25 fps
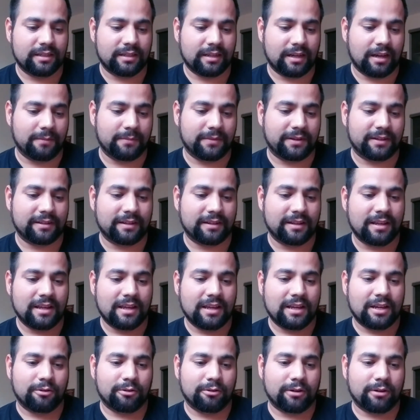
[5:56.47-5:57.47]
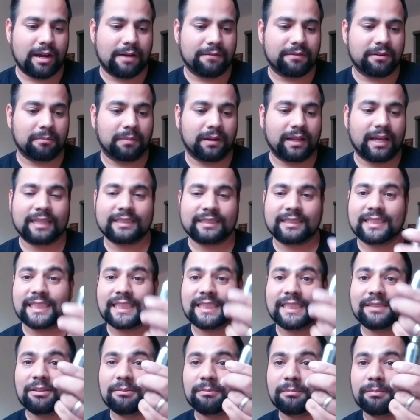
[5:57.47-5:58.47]
I mean, we're having a blast.
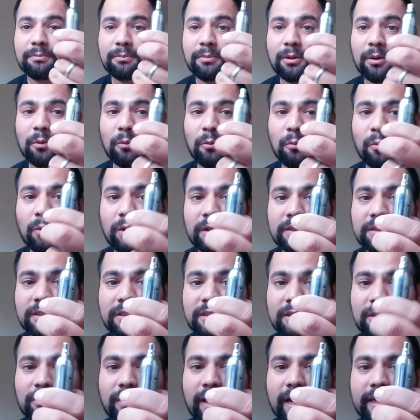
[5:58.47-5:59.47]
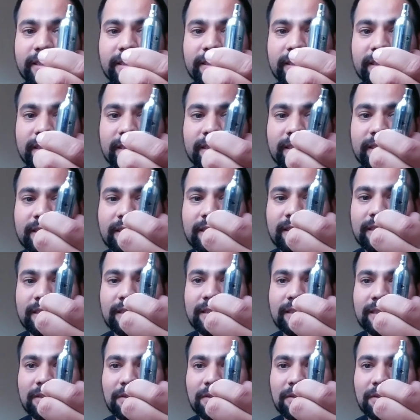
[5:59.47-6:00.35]
Didn't even put one scratch in this